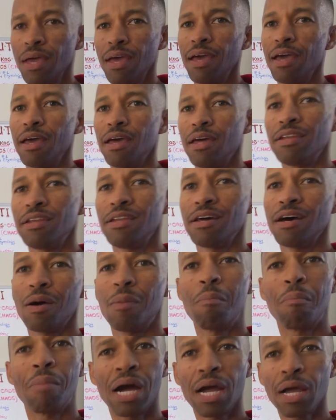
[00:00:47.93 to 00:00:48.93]
And
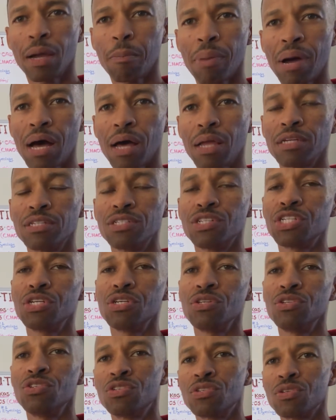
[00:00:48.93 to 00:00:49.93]
my
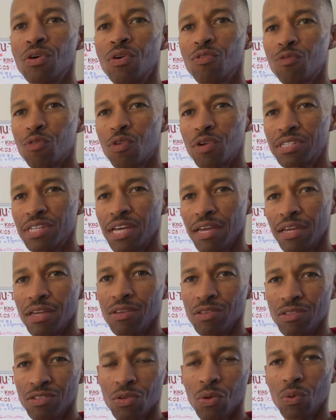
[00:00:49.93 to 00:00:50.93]
apologies for
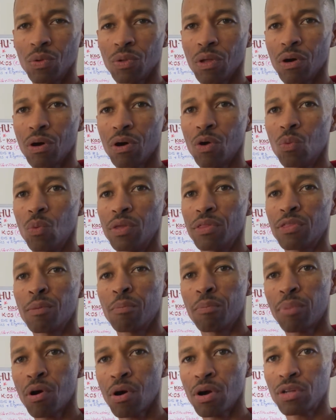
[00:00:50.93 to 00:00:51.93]
taking so long with
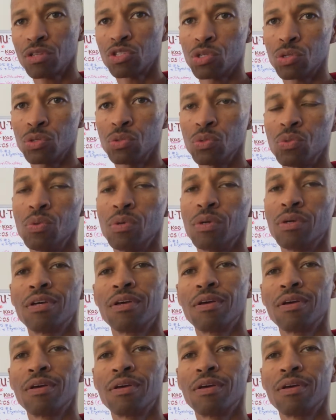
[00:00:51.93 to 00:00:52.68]
part two.